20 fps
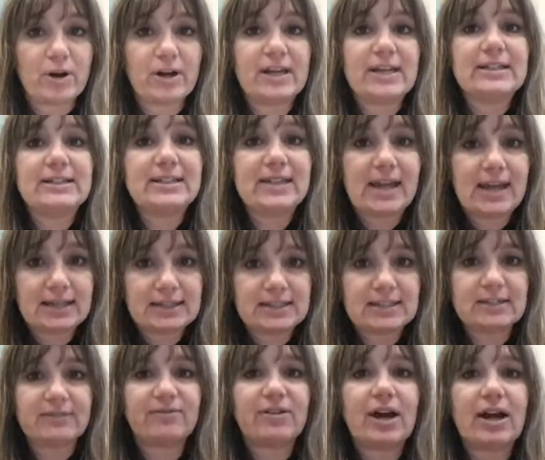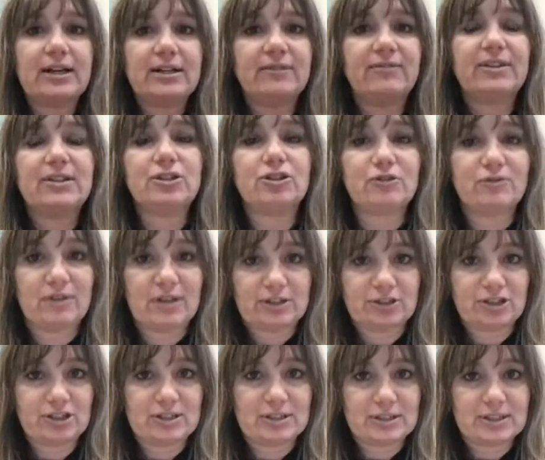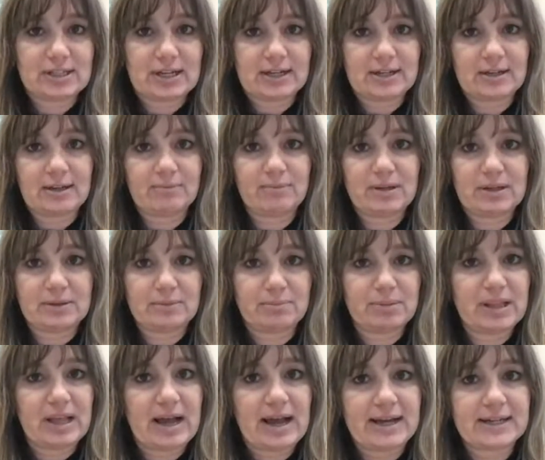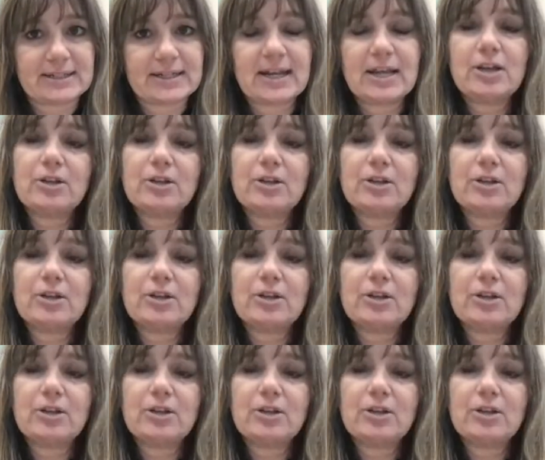intensive kind of interventions that have been applied.